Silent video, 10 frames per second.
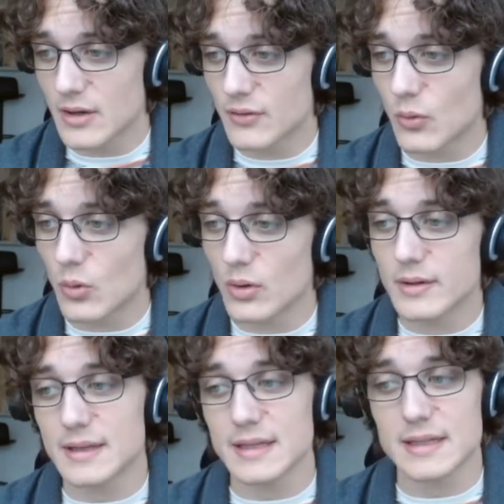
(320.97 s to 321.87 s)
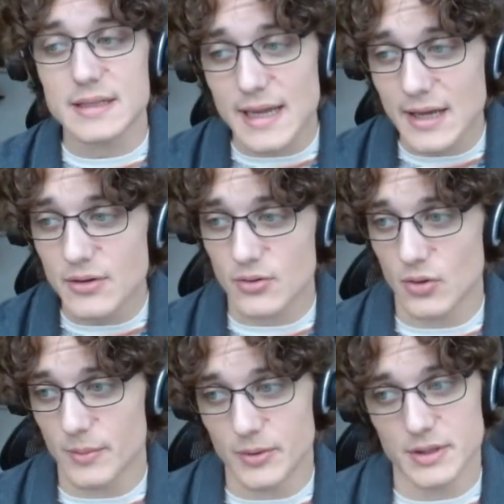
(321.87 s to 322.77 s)
for the standard
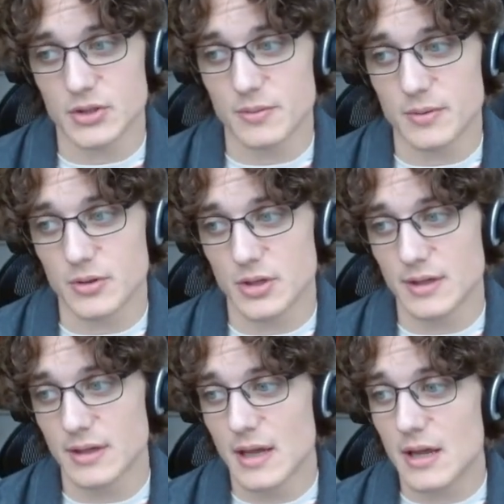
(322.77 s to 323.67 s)
normal distribution,